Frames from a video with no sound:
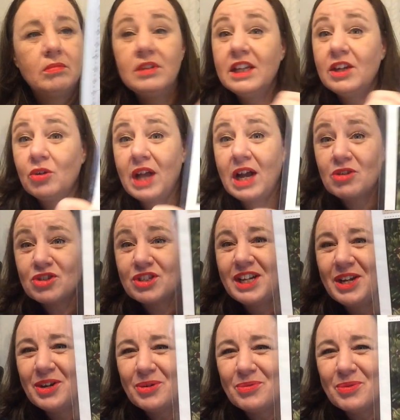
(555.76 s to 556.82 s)
Little House
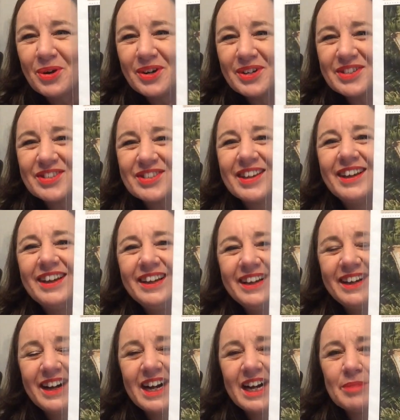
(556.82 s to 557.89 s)
Needleworks.
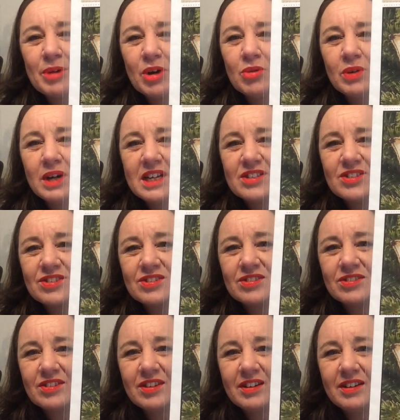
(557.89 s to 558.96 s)
I'm
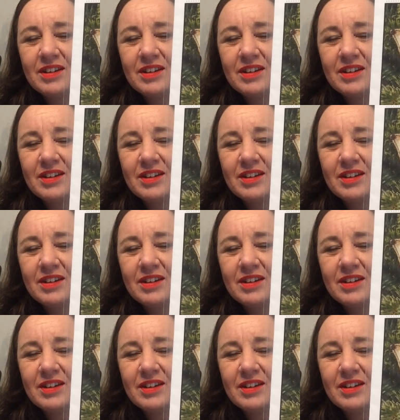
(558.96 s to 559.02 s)
always